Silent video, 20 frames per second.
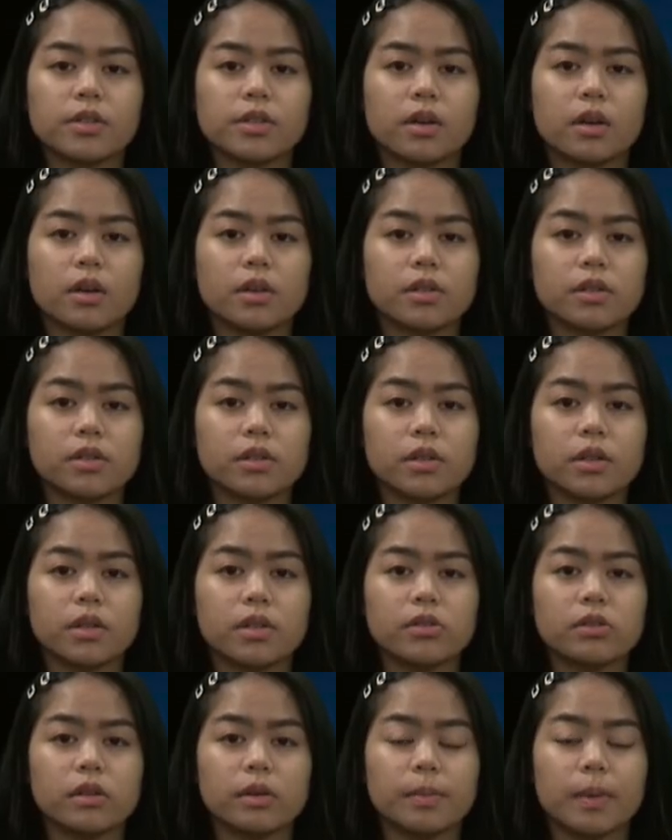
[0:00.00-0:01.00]
all
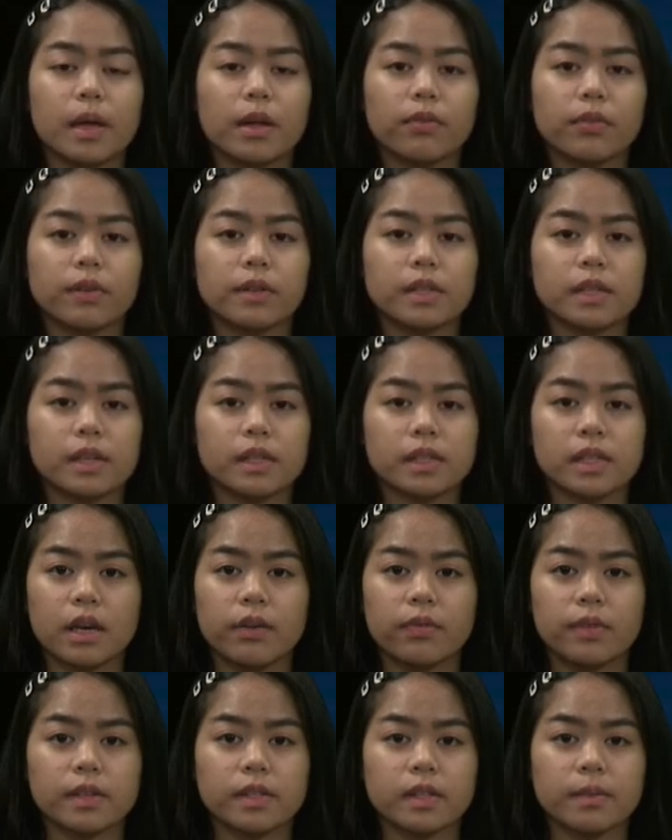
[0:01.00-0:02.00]
students who applied for
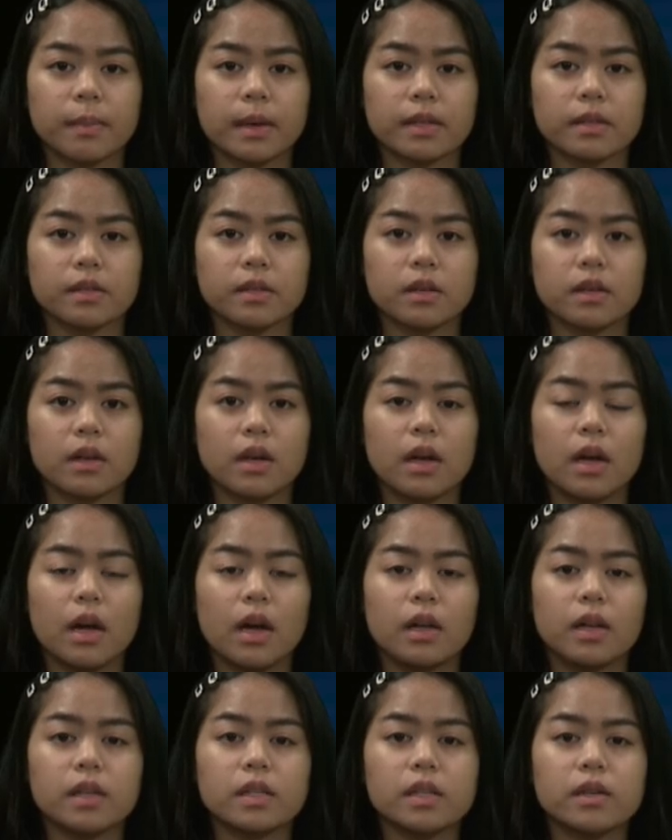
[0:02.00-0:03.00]
CSF this semester,
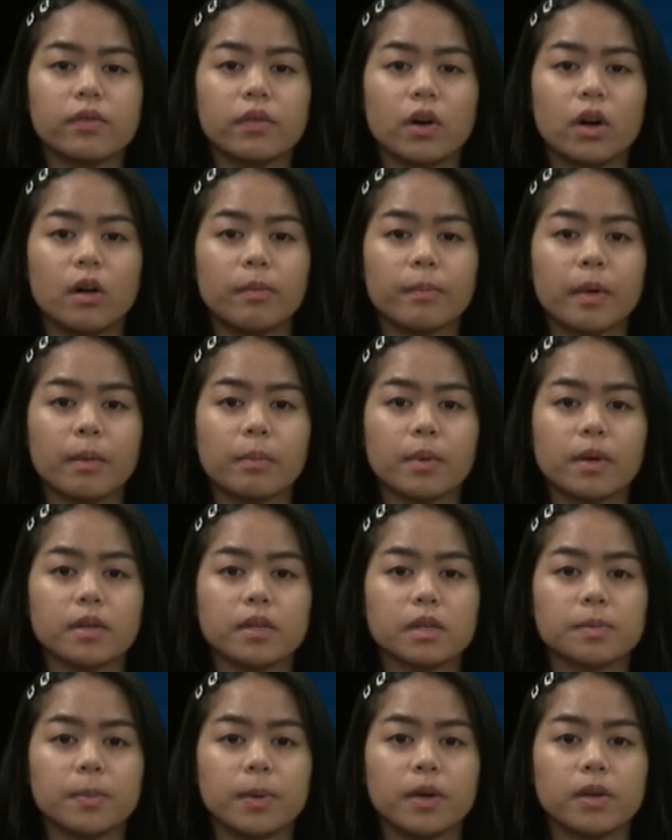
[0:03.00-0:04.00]
a list of all members
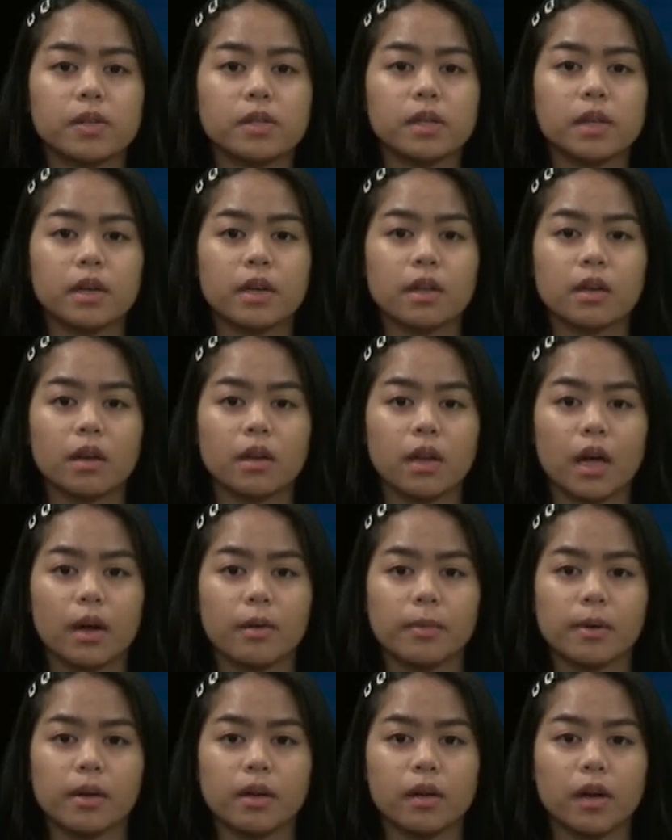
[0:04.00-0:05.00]
is posted in the
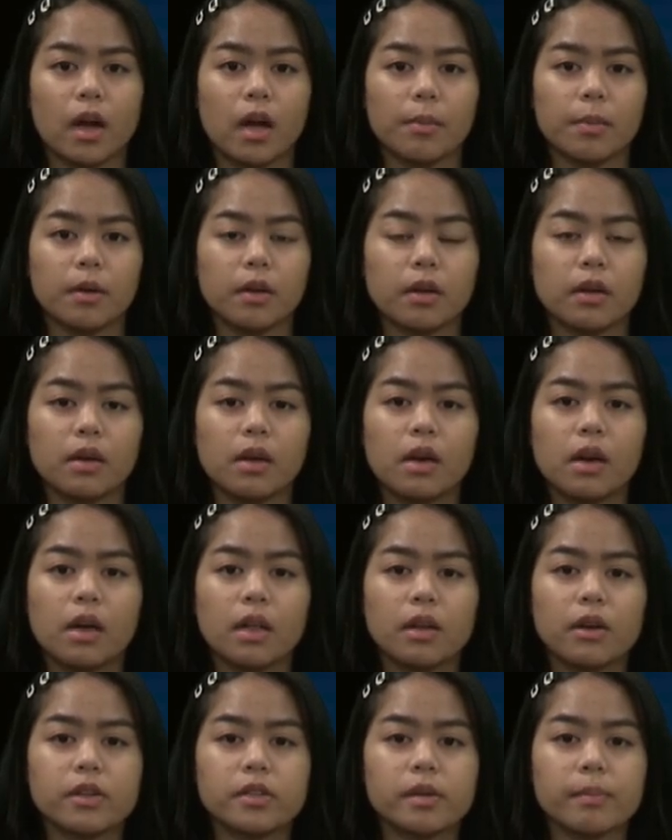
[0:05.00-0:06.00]
library lobby.
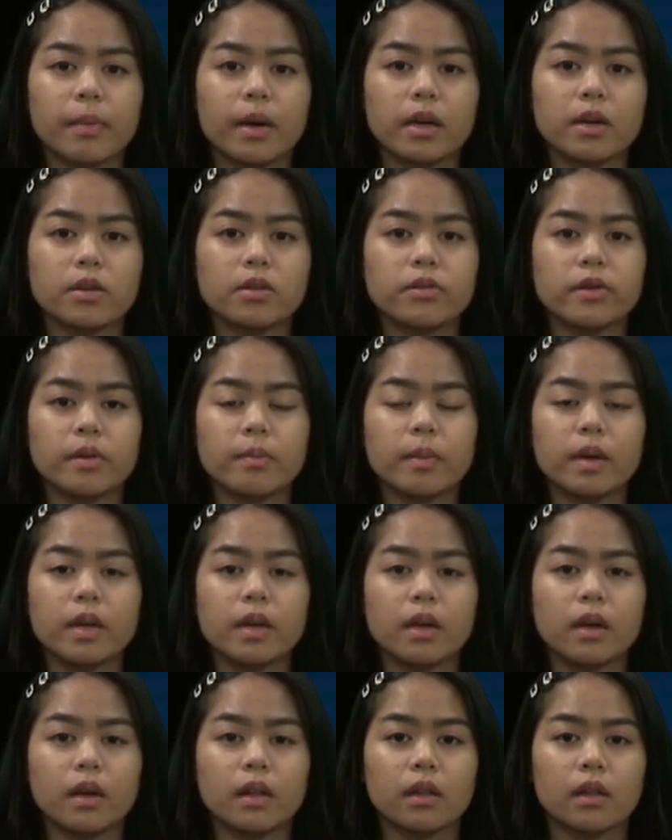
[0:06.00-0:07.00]
There is a mandatory
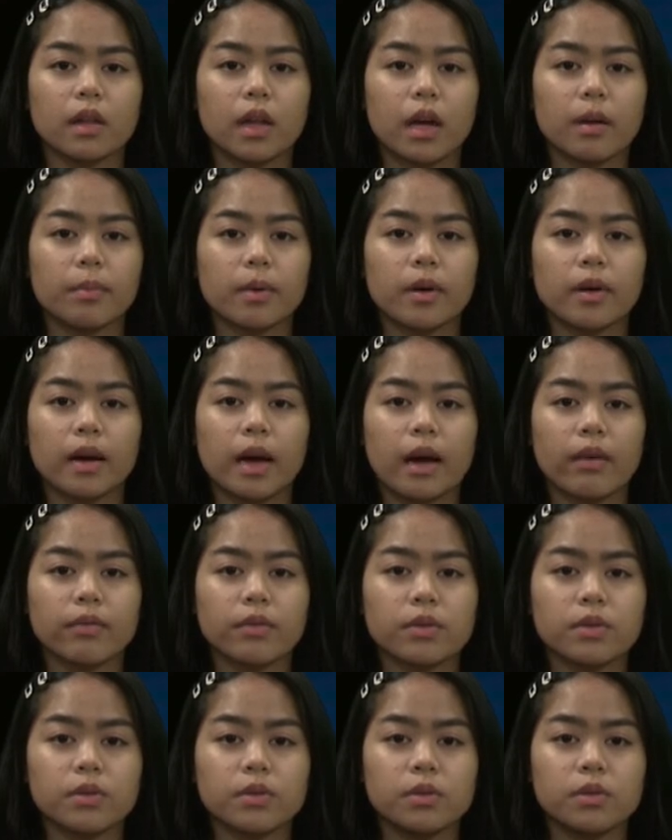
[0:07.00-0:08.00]
meeting in the library
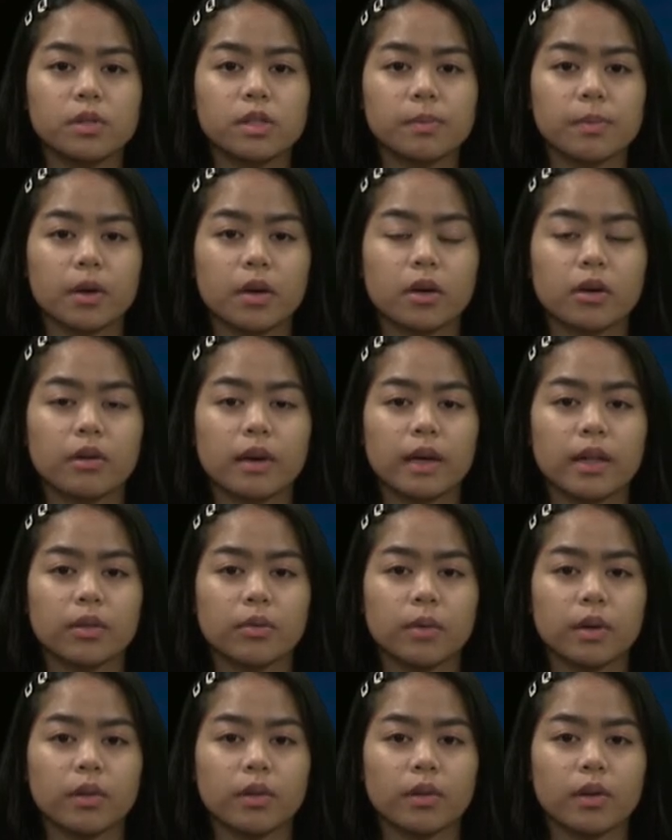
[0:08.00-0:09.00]
after school tomorrow at
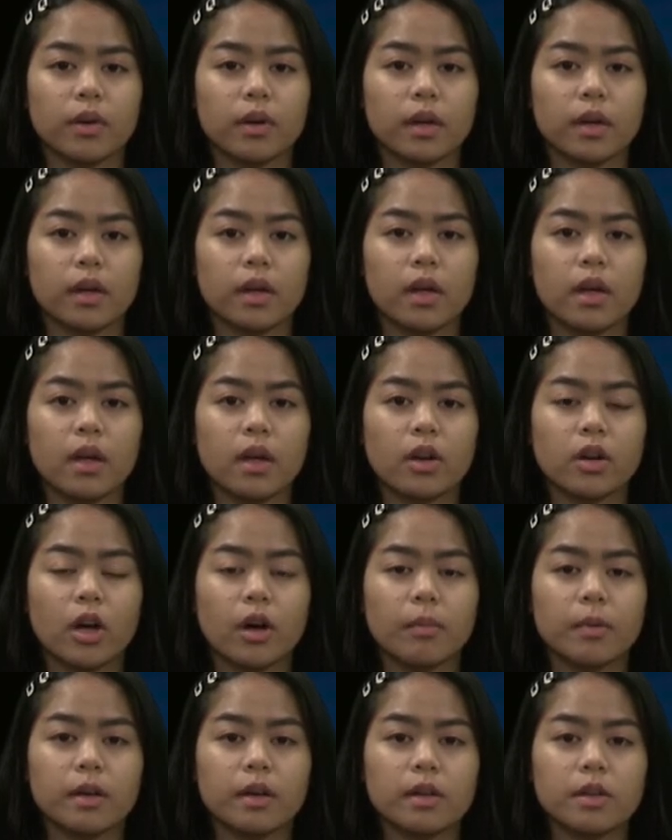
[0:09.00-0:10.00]
3.30.
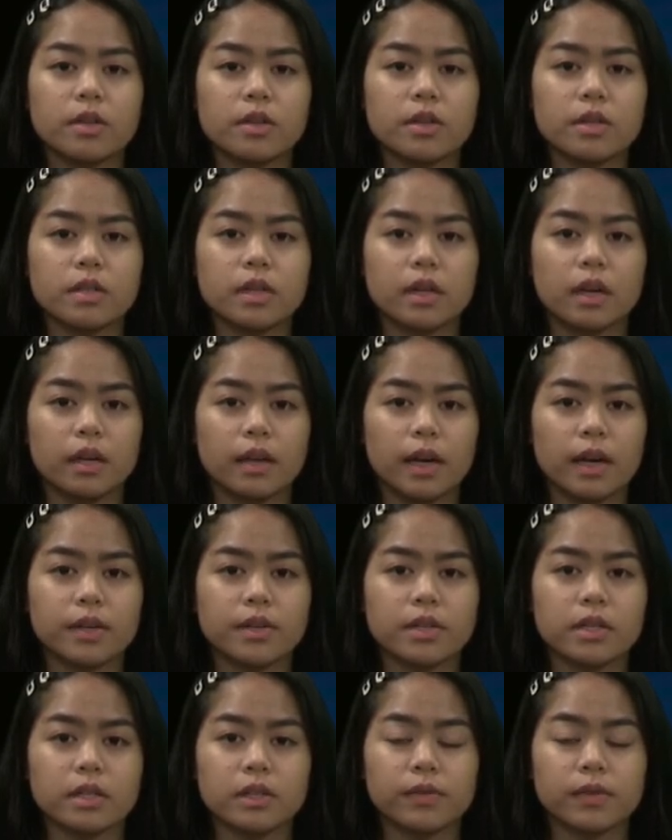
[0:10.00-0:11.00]
Nominations and
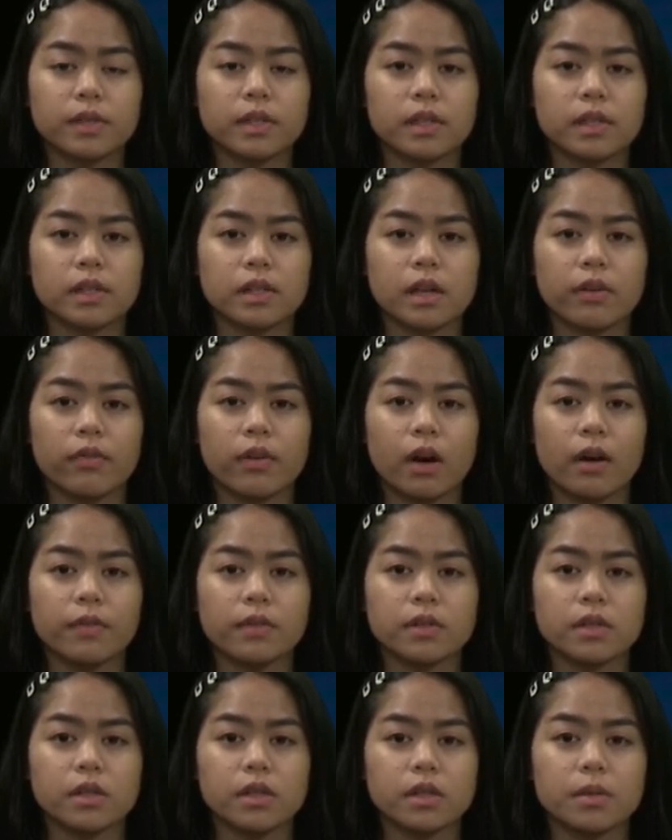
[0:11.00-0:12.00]
elections for CSF
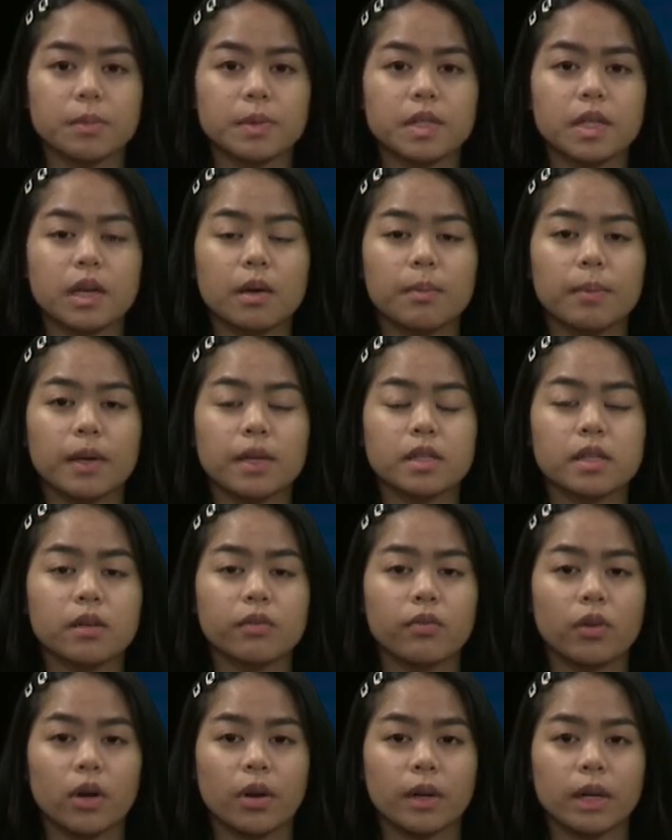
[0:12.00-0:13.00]
officers will take place the
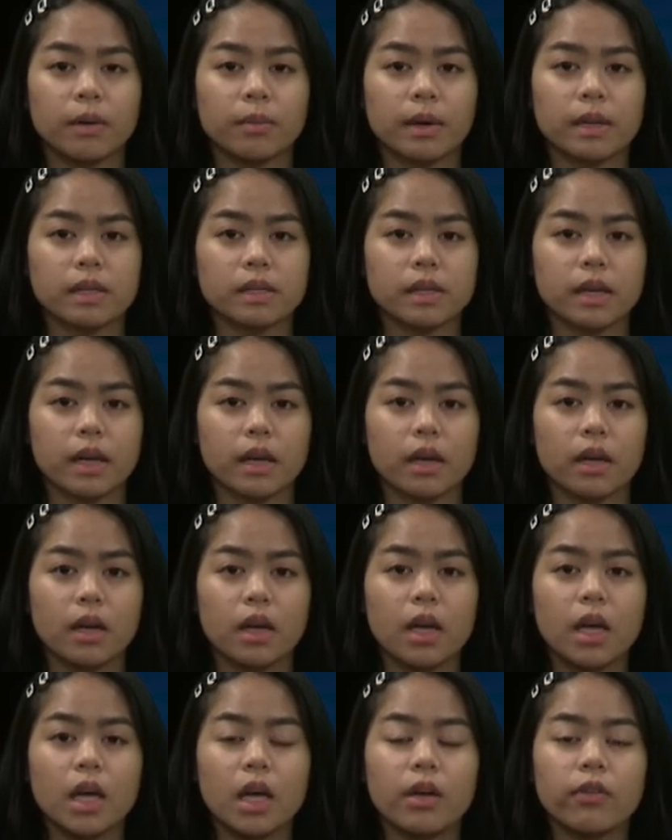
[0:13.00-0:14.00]
following Wednesday.
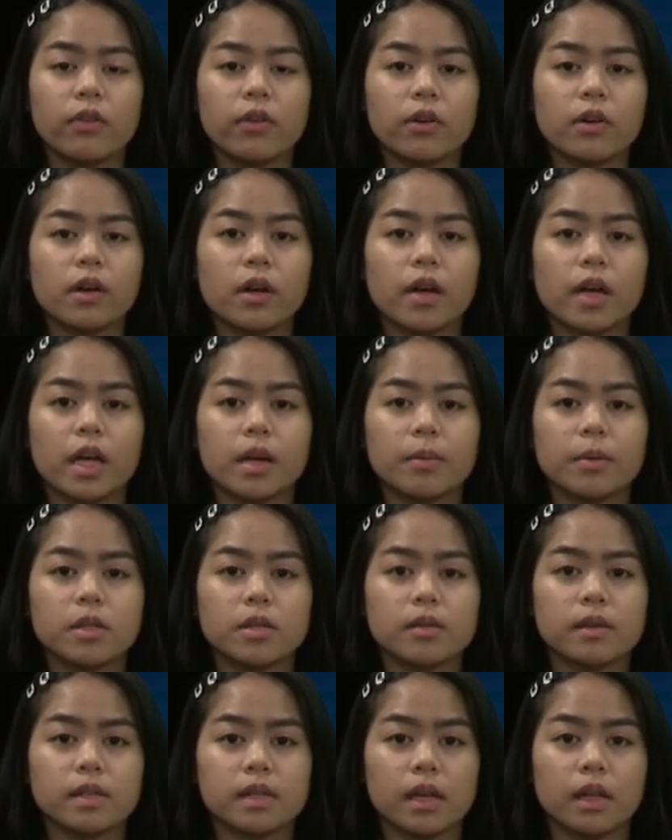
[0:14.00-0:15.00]
If you're not able
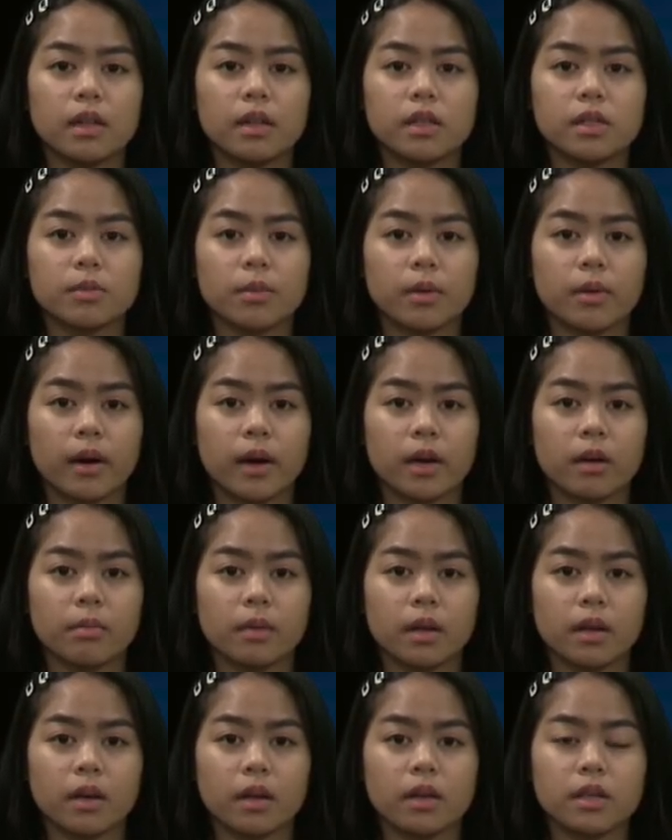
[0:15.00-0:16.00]
to attend these required
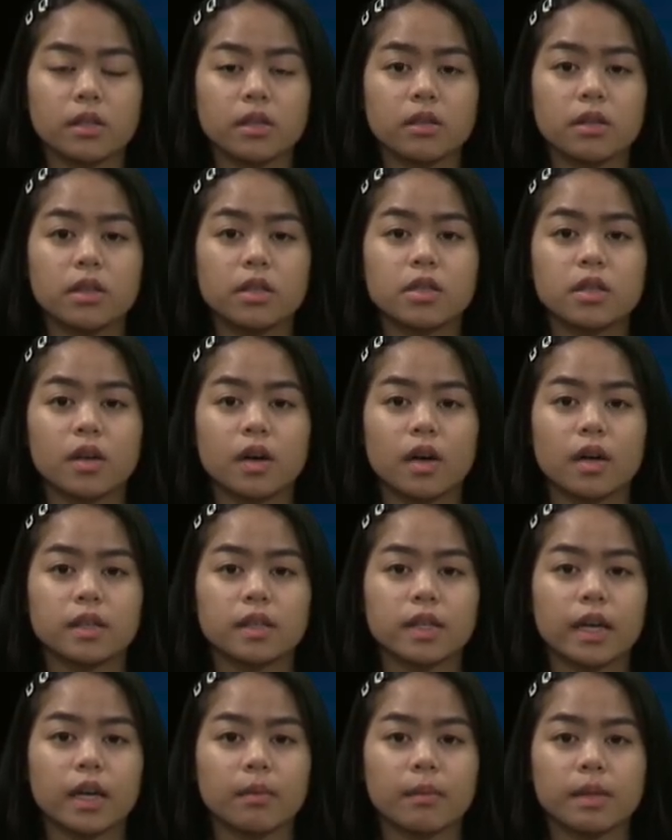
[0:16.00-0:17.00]
meetings, you need to
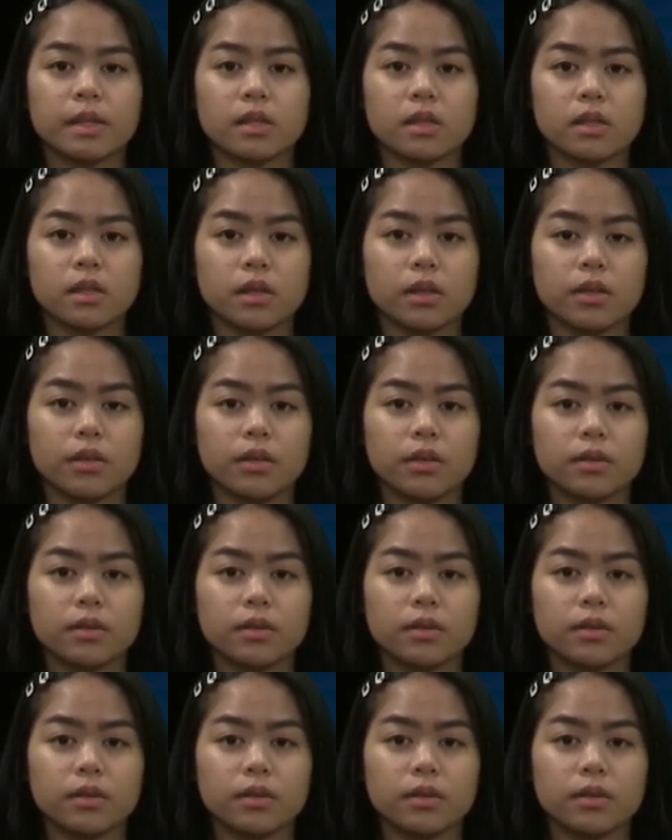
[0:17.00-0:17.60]
contact Mrs. Liu.